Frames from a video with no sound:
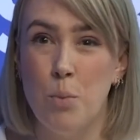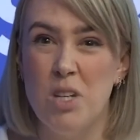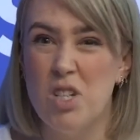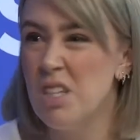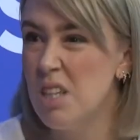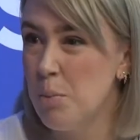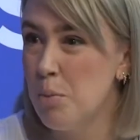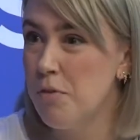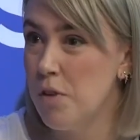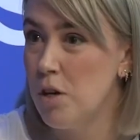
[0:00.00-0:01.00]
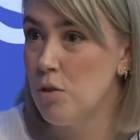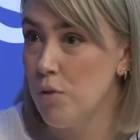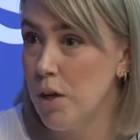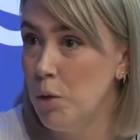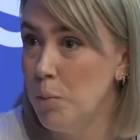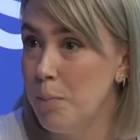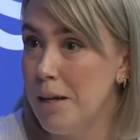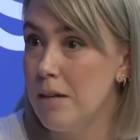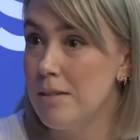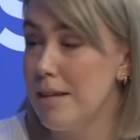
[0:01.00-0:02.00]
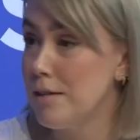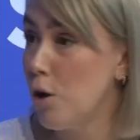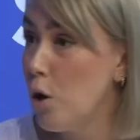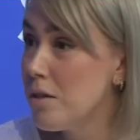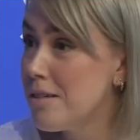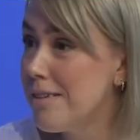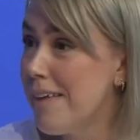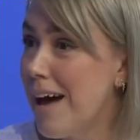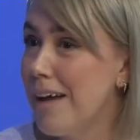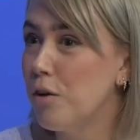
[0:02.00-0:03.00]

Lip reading: which isn't the preferred route because there's a cost to that,